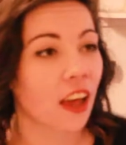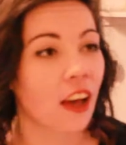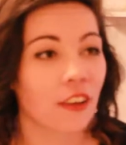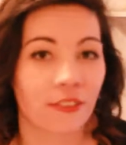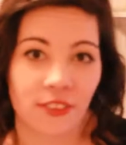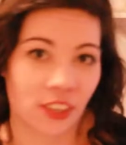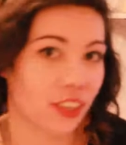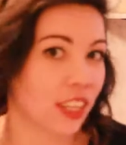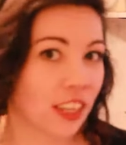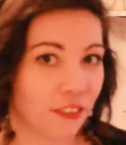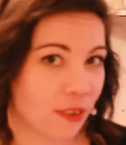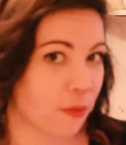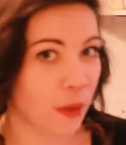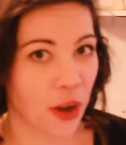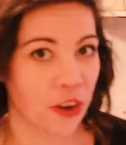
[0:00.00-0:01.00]
I'll feel
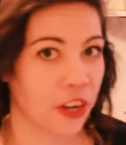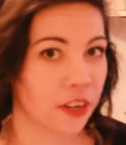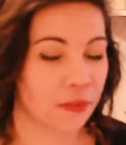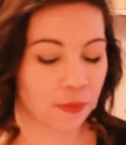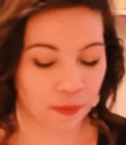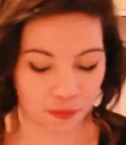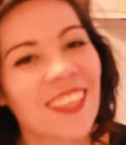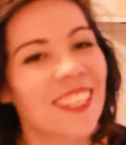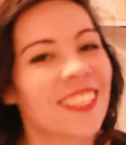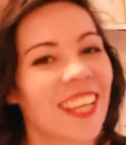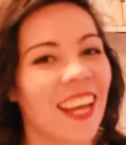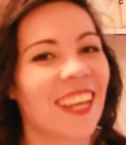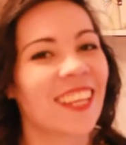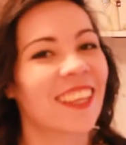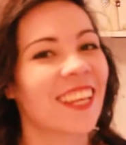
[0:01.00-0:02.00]
even better. The
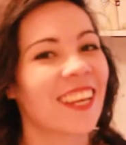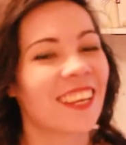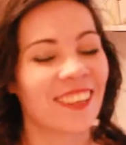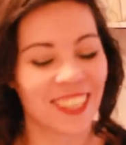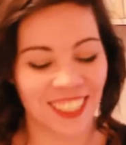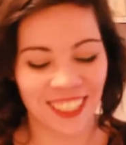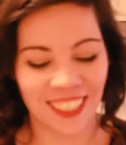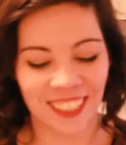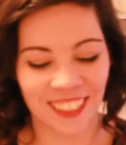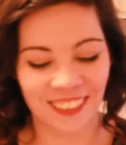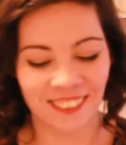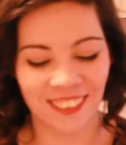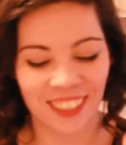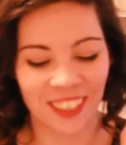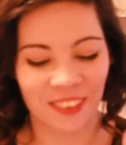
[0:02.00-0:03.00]
second thing you need to do
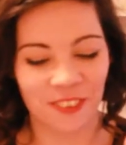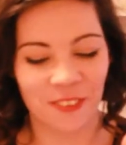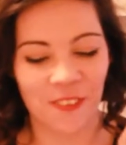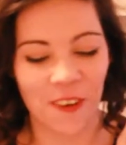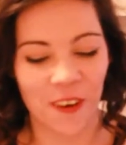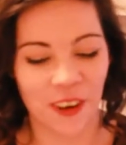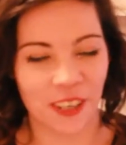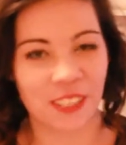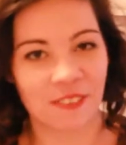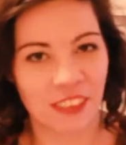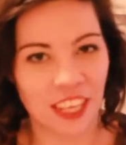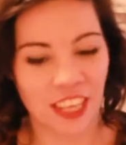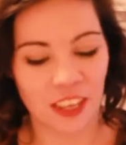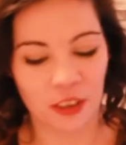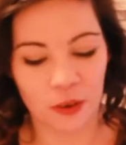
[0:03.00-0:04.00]
when you are
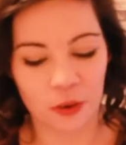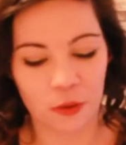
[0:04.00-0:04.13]
making your